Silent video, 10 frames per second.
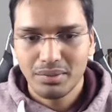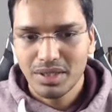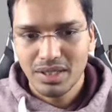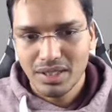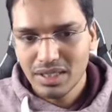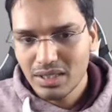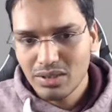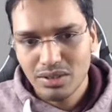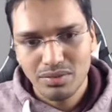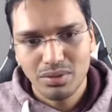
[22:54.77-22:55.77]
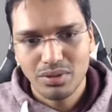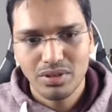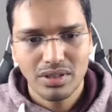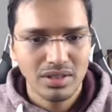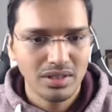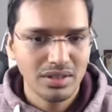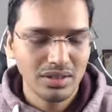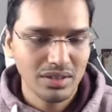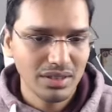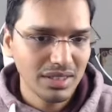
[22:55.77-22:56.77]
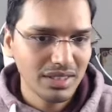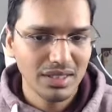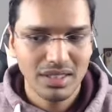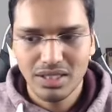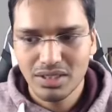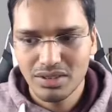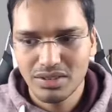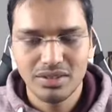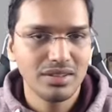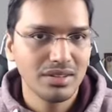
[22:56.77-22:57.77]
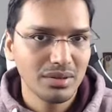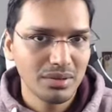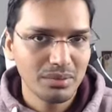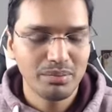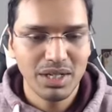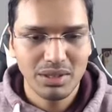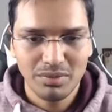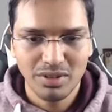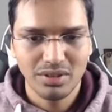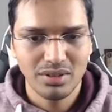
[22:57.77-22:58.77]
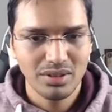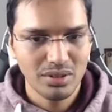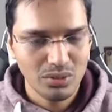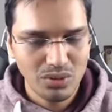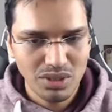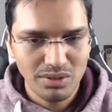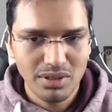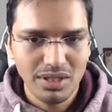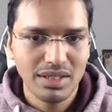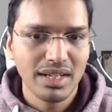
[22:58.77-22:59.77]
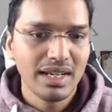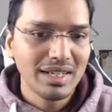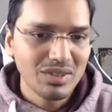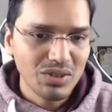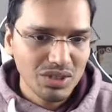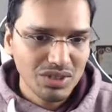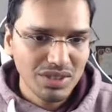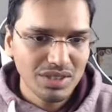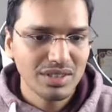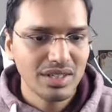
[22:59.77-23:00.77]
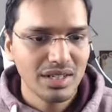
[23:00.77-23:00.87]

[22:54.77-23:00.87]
Here king c4 is met with rook g1, g6,